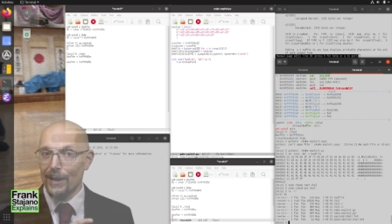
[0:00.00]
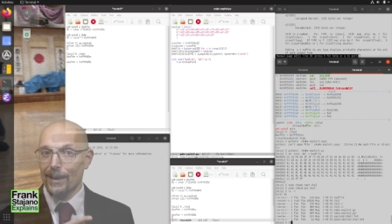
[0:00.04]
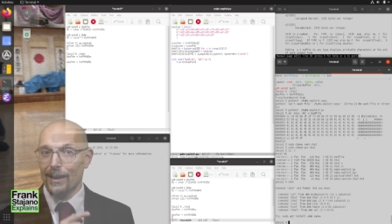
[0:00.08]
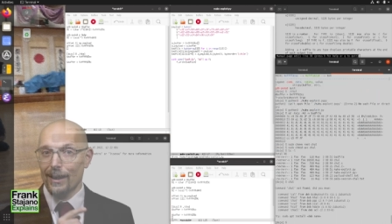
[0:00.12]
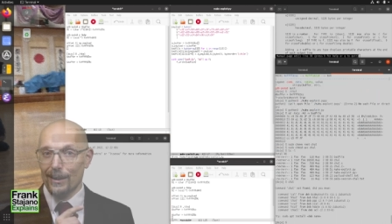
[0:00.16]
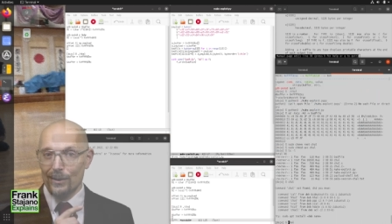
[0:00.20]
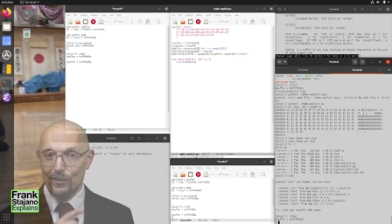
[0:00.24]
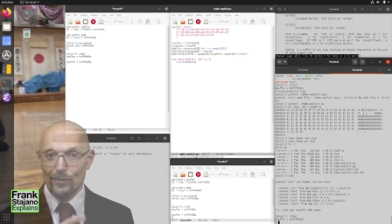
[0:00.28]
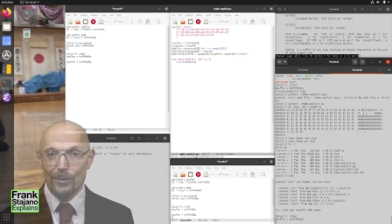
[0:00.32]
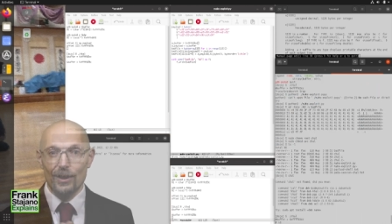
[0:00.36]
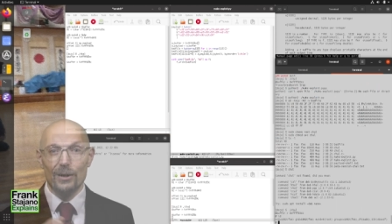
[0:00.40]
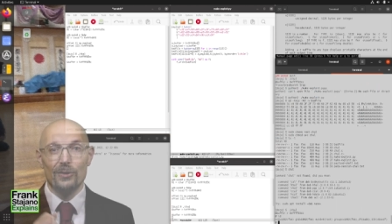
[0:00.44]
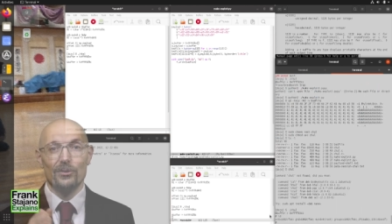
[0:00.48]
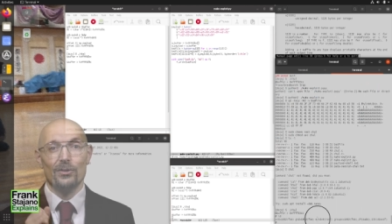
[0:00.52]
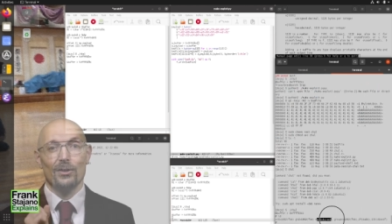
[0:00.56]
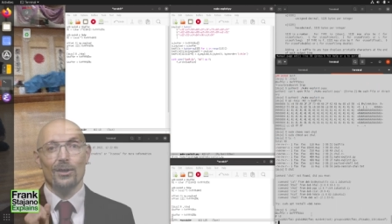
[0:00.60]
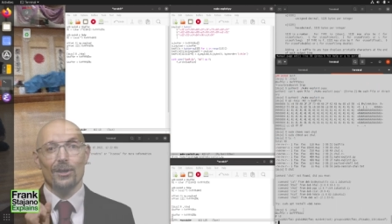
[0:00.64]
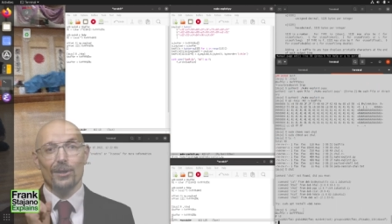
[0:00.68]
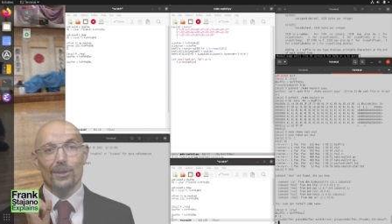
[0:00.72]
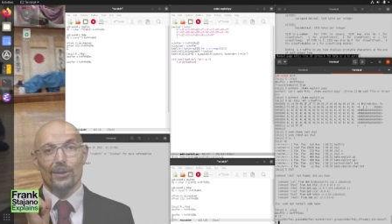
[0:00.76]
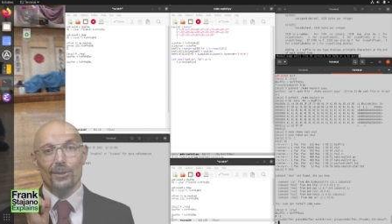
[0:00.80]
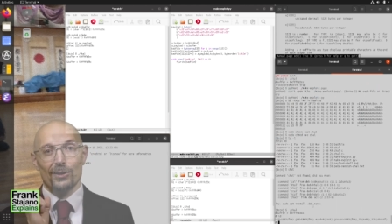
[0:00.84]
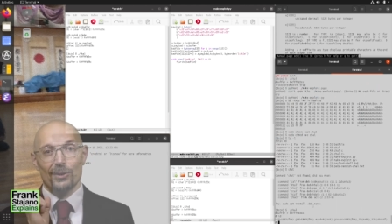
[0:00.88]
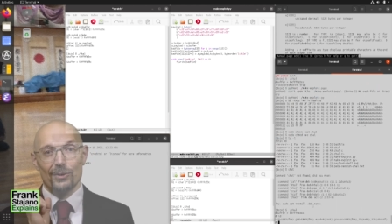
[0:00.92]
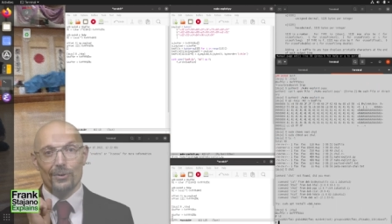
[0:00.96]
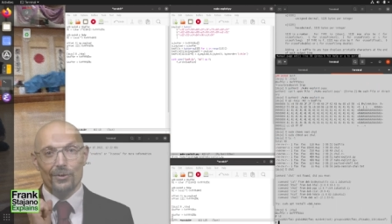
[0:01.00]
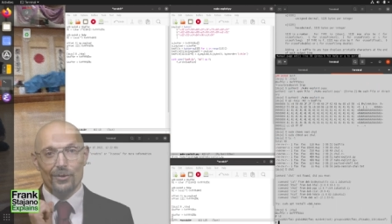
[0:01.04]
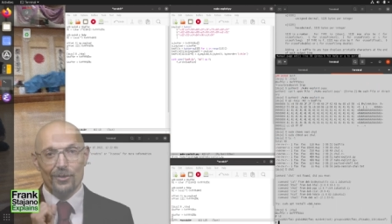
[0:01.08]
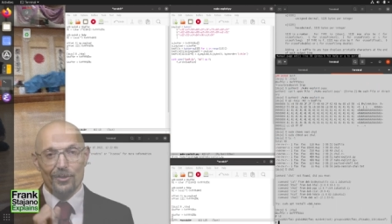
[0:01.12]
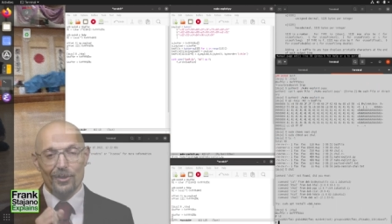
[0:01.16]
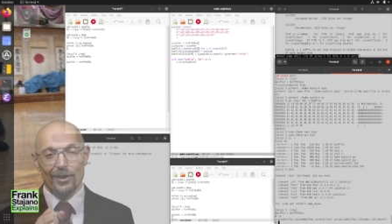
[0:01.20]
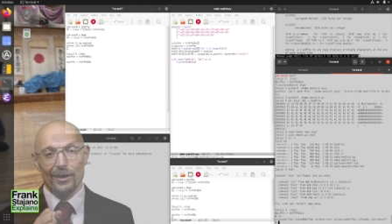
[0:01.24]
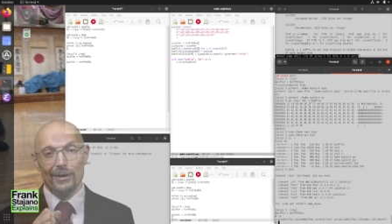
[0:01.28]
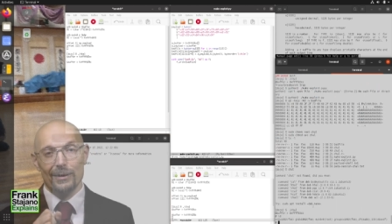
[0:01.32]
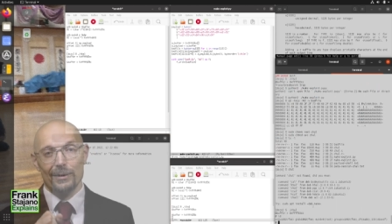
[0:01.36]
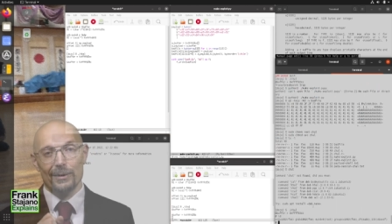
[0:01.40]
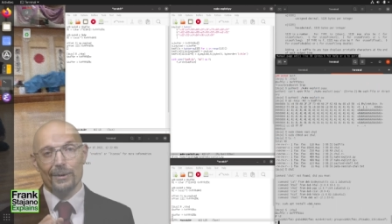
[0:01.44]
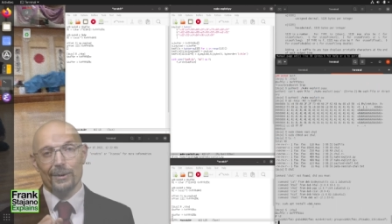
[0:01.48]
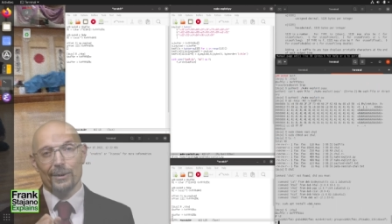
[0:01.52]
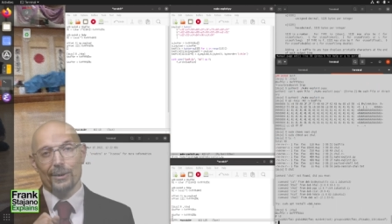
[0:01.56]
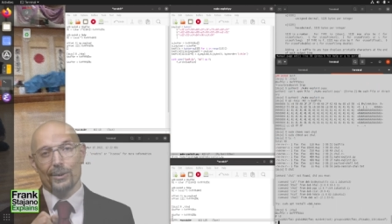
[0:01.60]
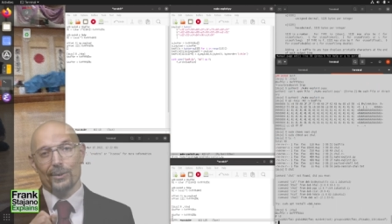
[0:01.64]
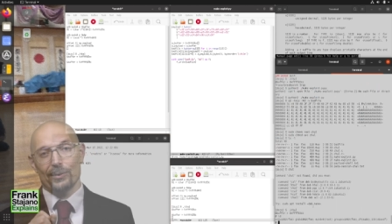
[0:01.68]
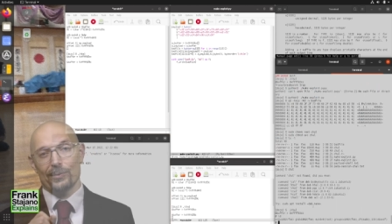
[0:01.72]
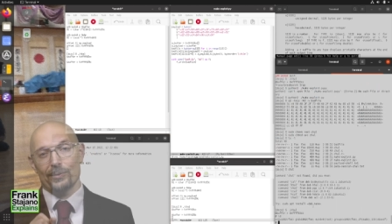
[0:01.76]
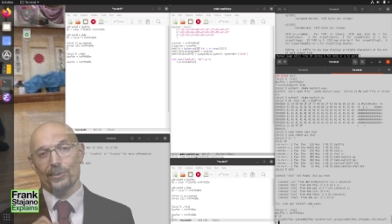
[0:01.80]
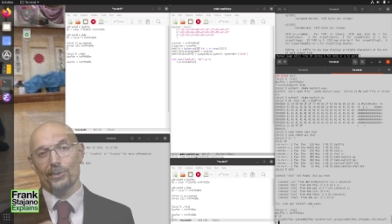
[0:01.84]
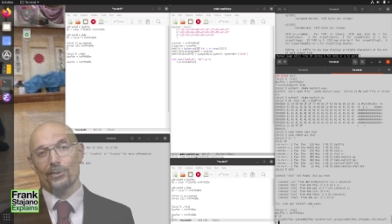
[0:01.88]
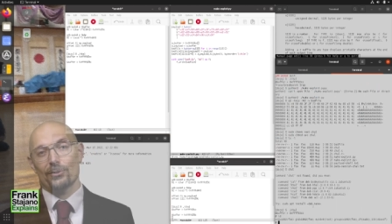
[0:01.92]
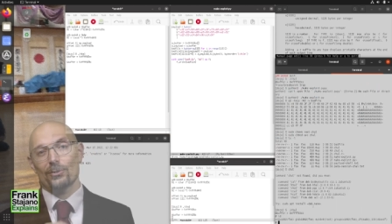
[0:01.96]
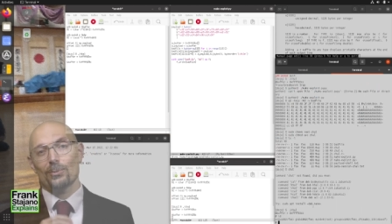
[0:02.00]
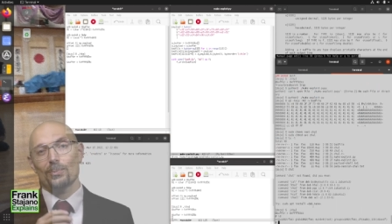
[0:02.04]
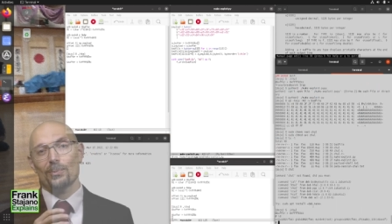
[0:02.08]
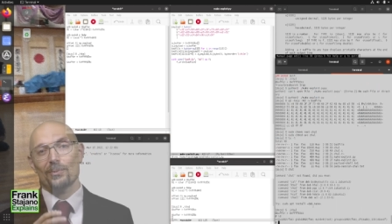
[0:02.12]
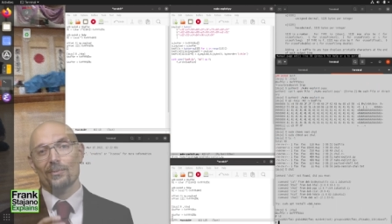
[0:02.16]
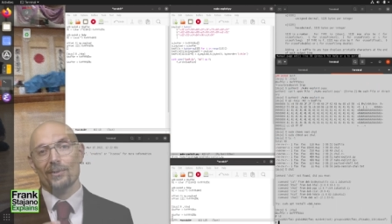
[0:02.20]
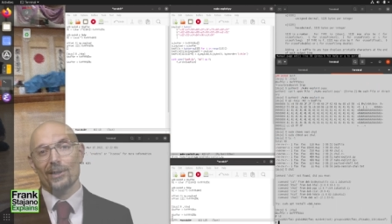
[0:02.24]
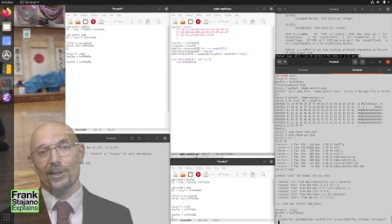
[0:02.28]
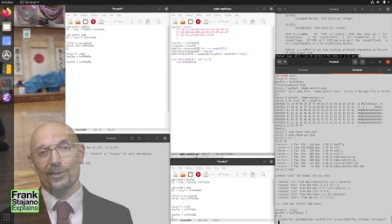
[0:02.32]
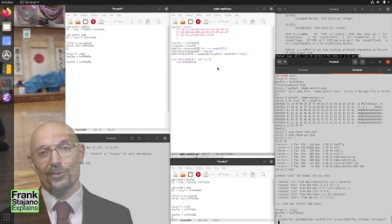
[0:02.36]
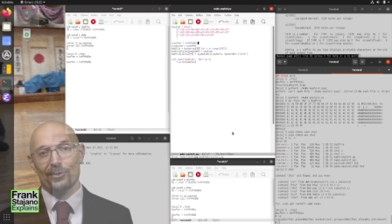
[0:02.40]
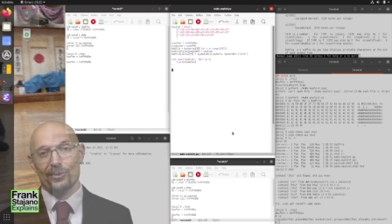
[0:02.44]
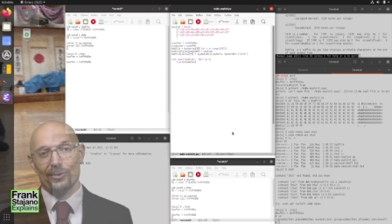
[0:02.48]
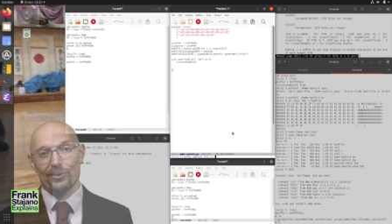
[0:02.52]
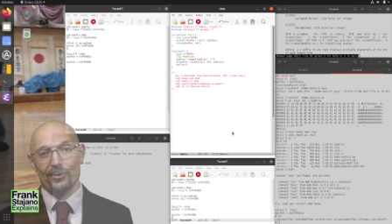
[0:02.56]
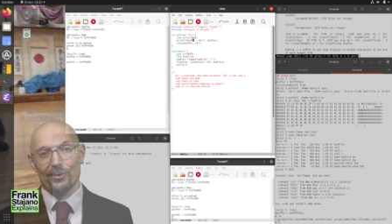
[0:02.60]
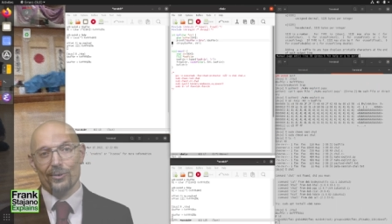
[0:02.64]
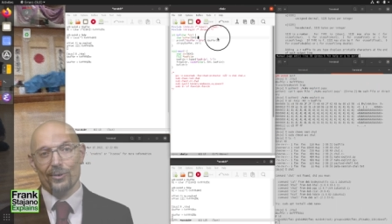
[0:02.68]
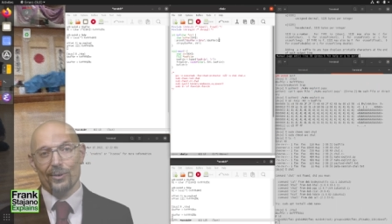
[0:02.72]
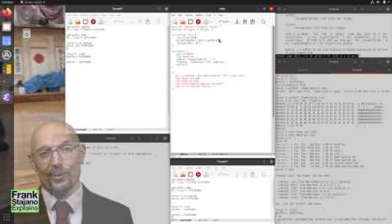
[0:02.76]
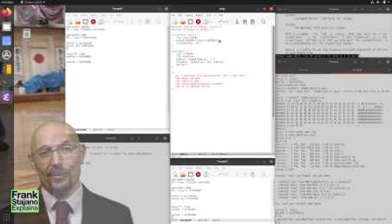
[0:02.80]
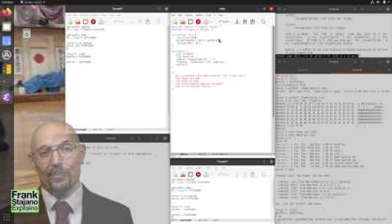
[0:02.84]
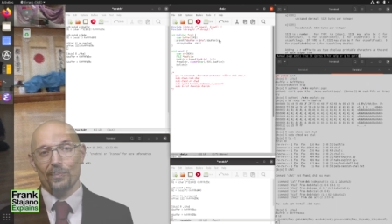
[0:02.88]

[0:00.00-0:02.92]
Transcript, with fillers: Otherwise, consult with the supervisors,